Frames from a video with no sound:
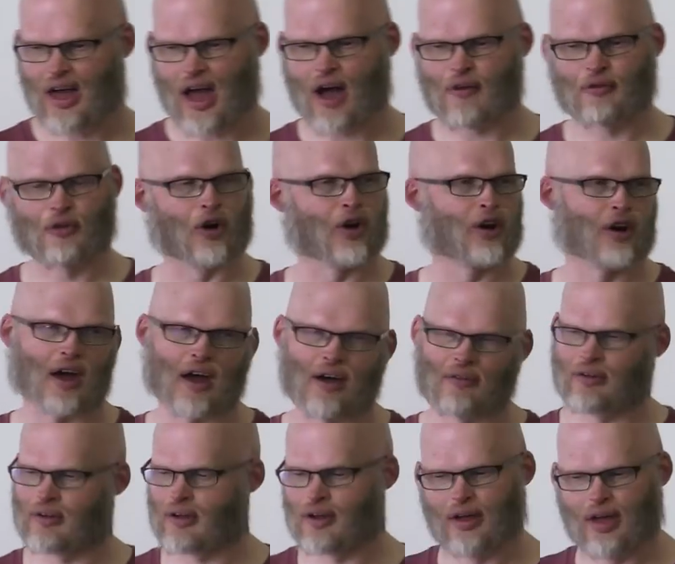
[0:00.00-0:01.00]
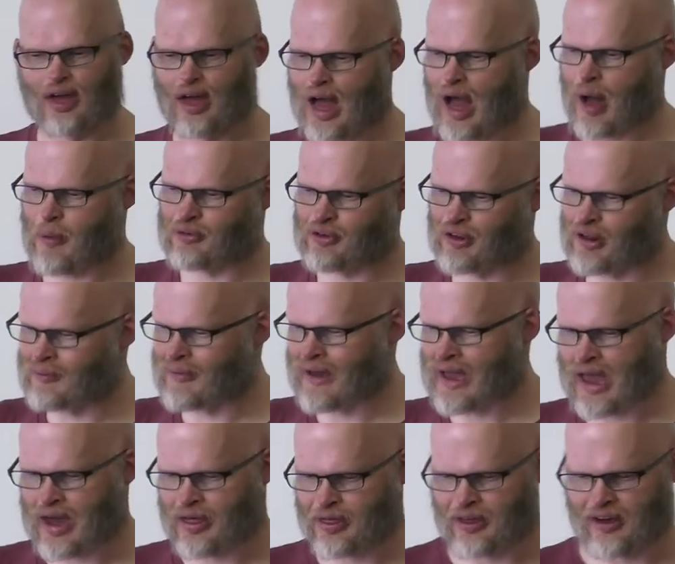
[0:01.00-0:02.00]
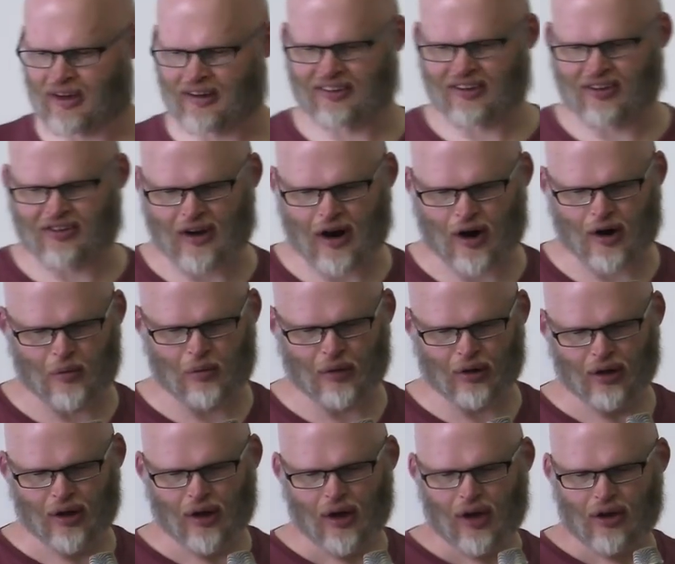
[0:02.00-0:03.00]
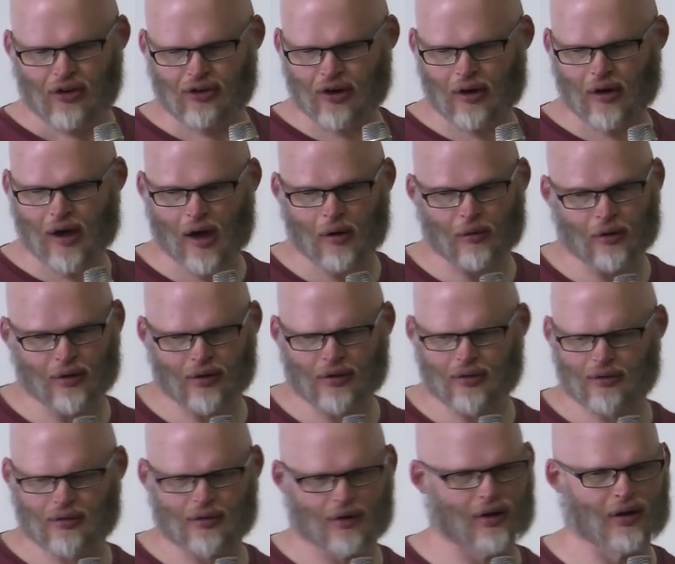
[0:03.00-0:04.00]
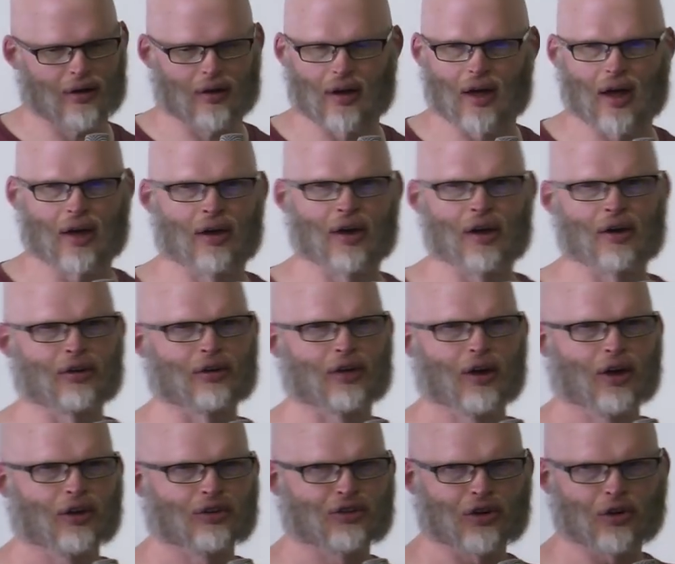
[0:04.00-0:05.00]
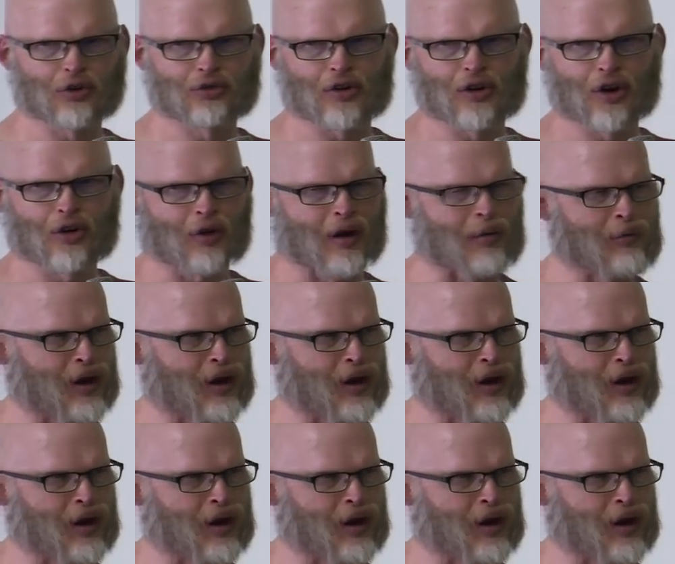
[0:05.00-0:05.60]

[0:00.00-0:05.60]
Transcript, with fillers: Absolutely, my ethics are terrible. So I will, you know, children are great